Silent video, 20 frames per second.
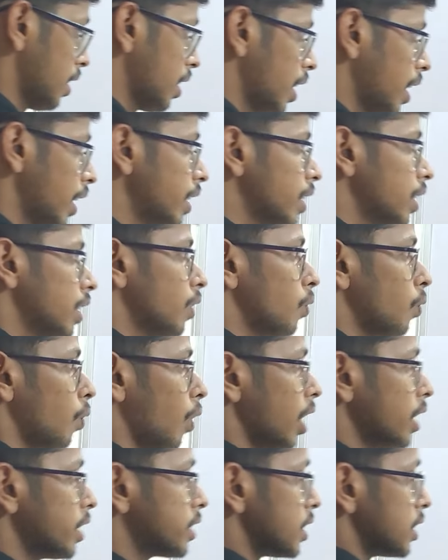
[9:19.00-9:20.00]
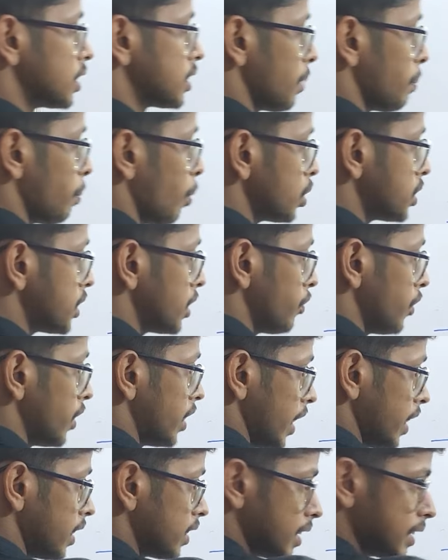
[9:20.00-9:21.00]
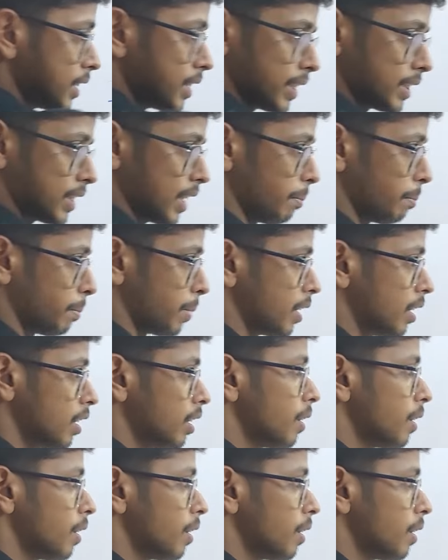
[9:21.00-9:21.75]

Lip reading: And what, suppose if we take this example,